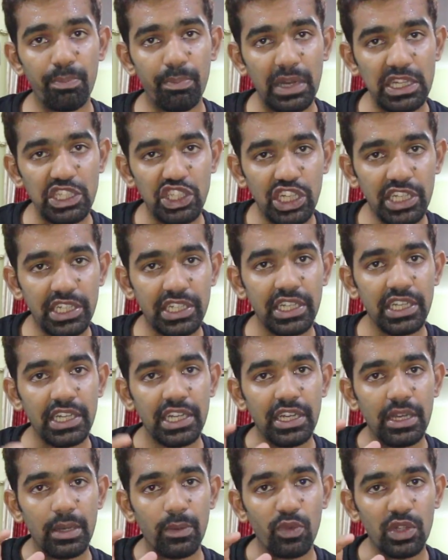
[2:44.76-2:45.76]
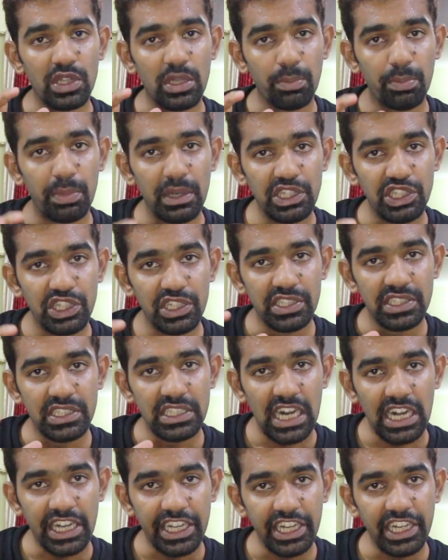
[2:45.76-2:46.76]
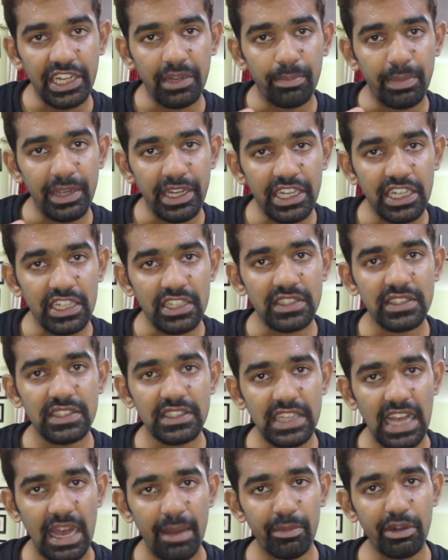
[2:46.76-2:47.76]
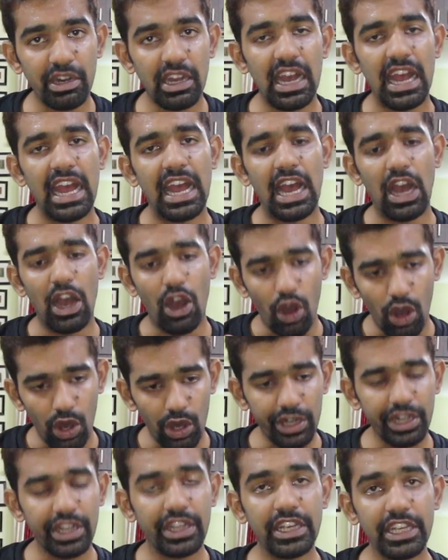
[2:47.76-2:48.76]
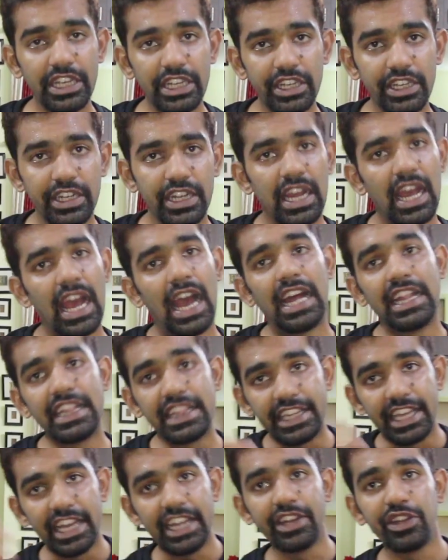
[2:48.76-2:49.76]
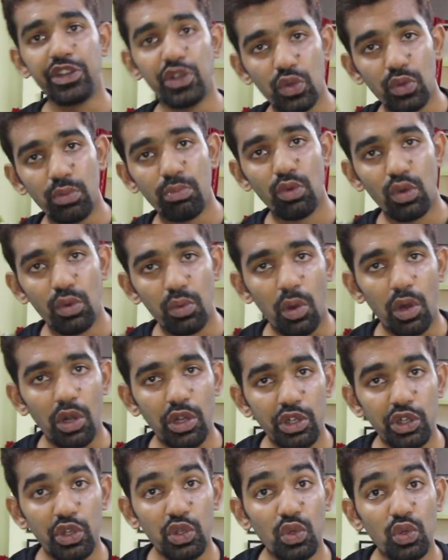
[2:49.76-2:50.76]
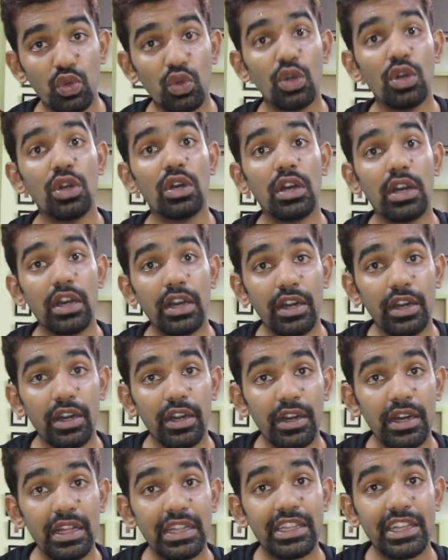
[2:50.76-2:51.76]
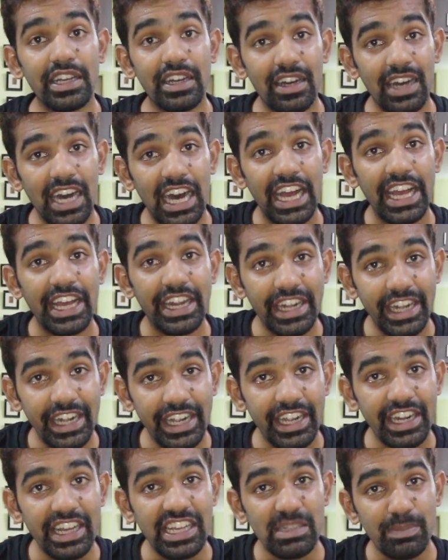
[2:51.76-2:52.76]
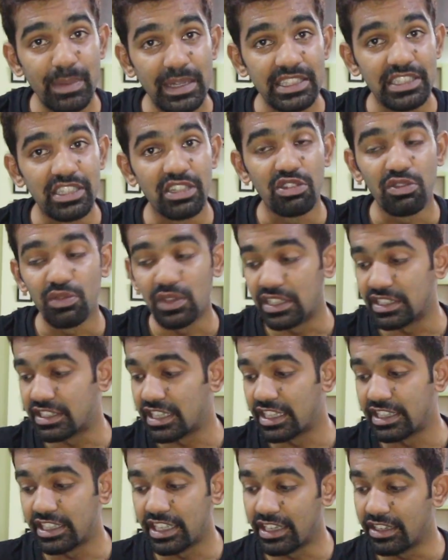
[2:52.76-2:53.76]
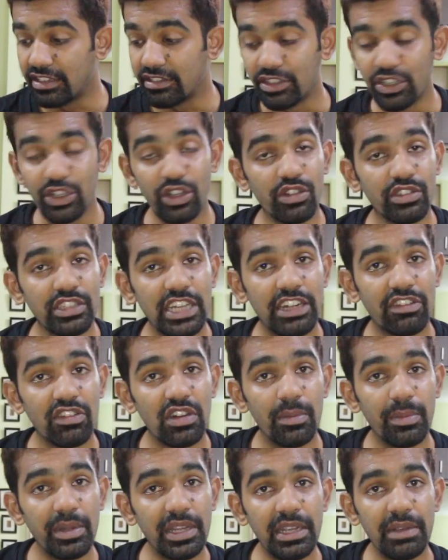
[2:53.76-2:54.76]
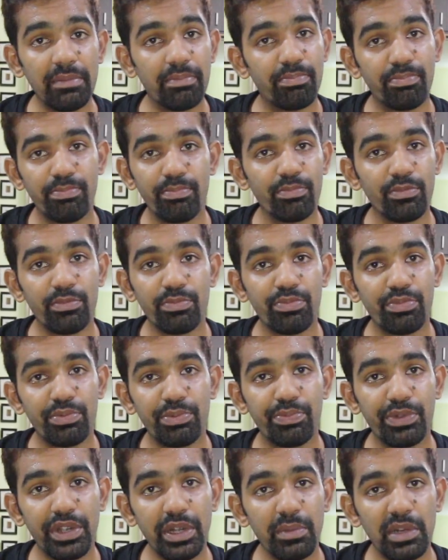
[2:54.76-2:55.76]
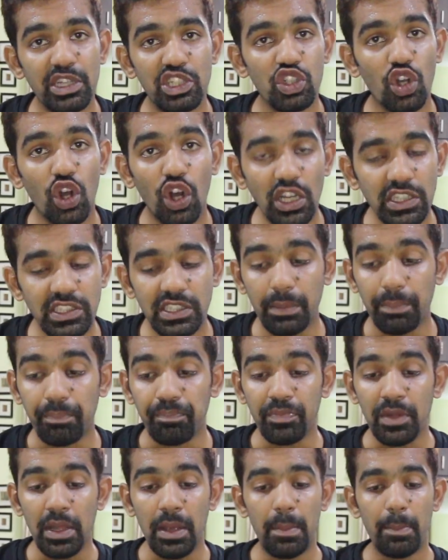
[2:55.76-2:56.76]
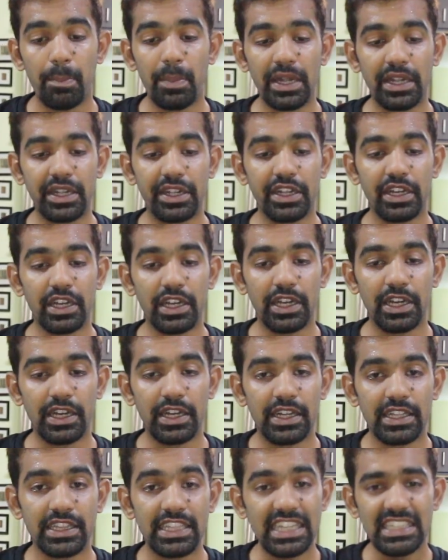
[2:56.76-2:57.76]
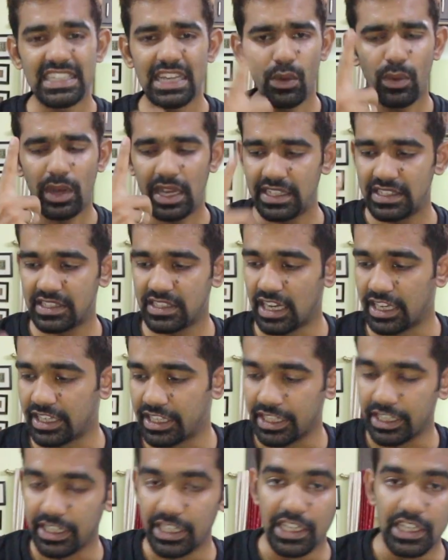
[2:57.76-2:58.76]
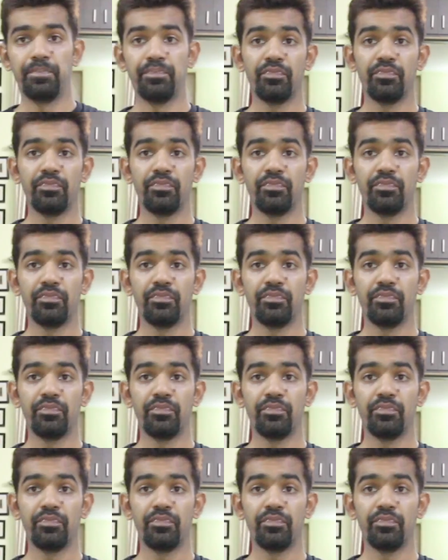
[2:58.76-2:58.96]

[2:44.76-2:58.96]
budget starting beginners camera or gear, and then you move on to the higher end expensive ones, and then that will be pretty much awesome. But that's how I started.